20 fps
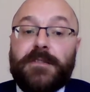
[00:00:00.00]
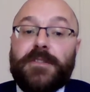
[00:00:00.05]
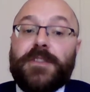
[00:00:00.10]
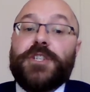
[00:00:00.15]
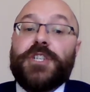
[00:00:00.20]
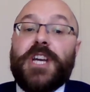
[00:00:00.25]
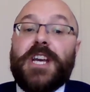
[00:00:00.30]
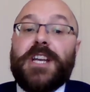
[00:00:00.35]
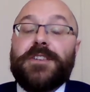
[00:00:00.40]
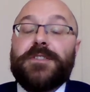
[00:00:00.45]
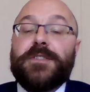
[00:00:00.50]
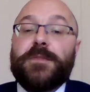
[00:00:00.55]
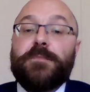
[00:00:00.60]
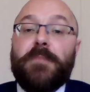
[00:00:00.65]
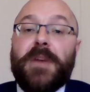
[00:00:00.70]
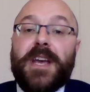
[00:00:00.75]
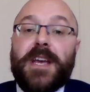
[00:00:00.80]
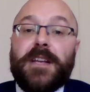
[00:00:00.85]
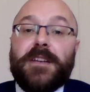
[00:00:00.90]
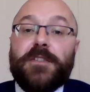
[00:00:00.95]
the changes
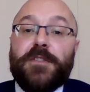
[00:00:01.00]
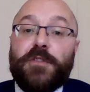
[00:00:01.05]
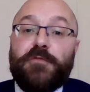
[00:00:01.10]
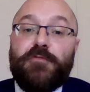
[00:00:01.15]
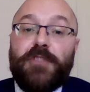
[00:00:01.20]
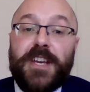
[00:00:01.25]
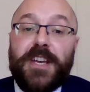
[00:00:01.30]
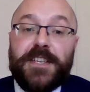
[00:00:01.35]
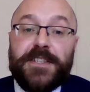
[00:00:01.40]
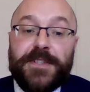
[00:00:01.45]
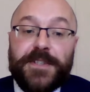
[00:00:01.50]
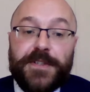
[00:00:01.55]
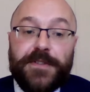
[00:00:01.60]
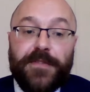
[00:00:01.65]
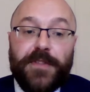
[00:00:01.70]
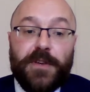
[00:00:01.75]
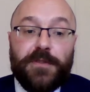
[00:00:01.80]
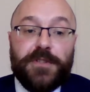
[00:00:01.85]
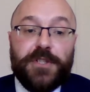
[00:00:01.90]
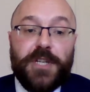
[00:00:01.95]
made and the reasons
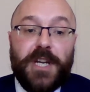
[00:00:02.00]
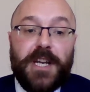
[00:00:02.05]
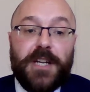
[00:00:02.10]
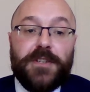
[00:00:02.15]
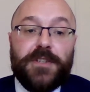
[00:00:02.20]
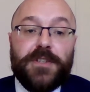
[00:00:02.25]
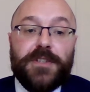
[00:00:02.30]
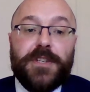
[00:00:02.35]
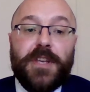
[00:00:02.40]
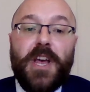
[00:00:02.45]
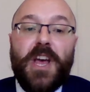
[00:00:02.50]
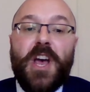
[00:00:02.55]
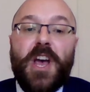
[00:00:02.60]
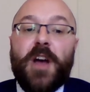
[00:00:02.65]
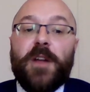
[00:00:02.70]
for those changes,